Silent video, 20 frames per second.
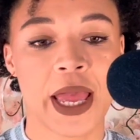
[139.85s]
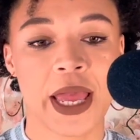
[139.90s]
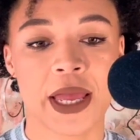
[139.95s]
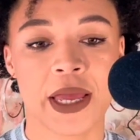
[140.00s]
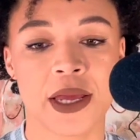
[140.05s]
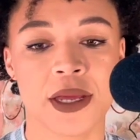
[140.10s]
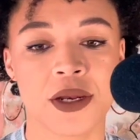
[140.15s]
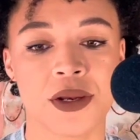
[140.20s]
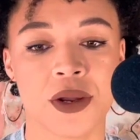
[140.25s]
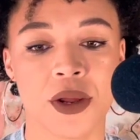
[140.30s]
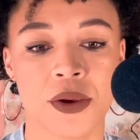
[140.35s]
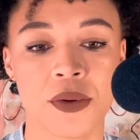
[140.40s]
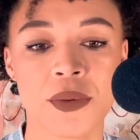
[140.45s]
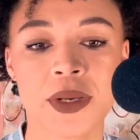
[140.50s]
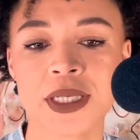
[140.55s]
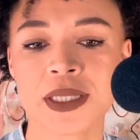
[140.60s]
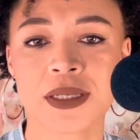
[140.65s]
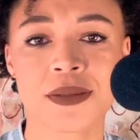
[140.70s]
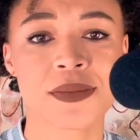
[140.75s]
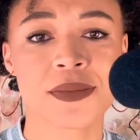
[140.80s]
And
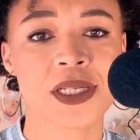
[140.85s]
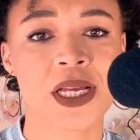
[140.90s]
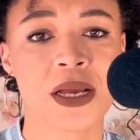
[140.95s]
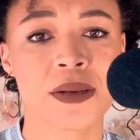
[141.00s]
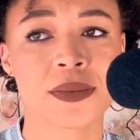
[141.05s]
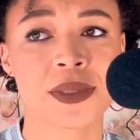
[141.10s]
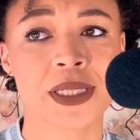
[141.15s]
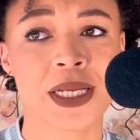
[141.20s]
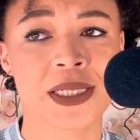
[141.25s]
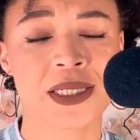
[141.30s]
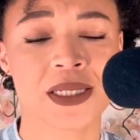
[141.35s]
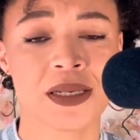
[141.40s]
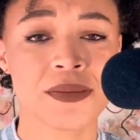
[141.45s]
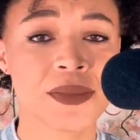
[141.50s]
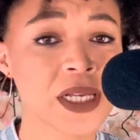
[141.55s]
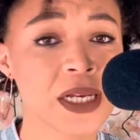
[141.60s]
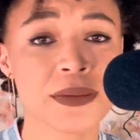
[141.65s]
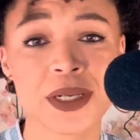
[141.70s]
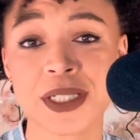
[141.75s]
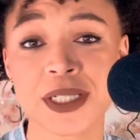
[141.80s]
knowing sometimes that
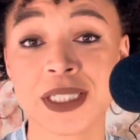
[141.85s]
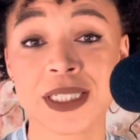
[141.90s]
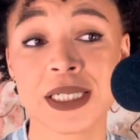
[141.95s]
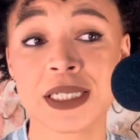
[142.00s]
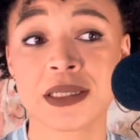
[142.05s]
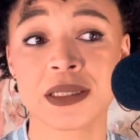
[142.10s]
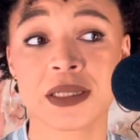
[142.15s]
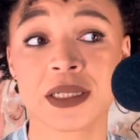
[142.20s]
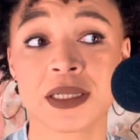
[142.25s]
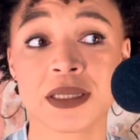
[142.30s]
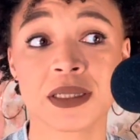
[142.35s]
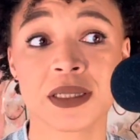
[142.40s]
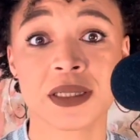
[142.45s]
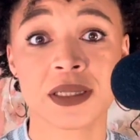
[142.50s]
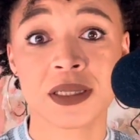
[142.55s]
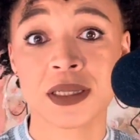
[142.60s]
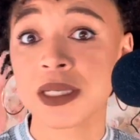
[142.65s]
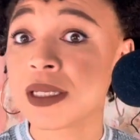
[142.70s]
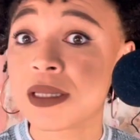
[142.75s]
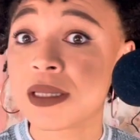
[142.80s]
sometimes our season is to
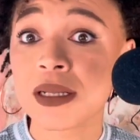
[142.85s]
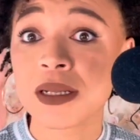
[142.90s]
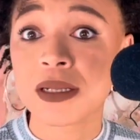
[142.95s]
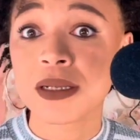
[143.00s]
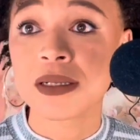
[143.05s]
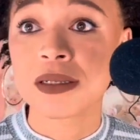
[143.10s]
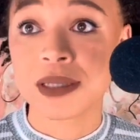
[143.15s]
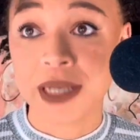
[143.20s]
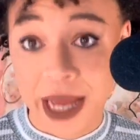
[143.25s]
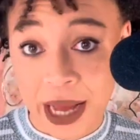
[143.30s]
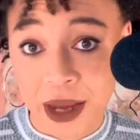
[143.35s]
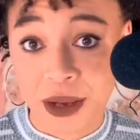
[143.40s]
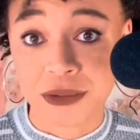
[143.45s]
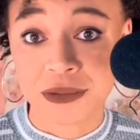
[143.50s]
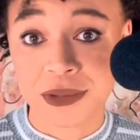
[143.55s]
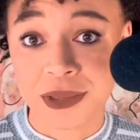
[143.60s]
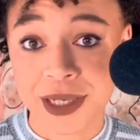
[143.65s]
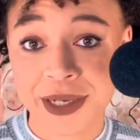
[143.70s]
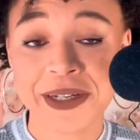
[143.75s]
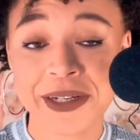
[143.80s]
sit
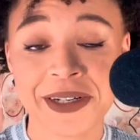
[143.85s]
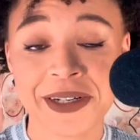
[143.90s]
down.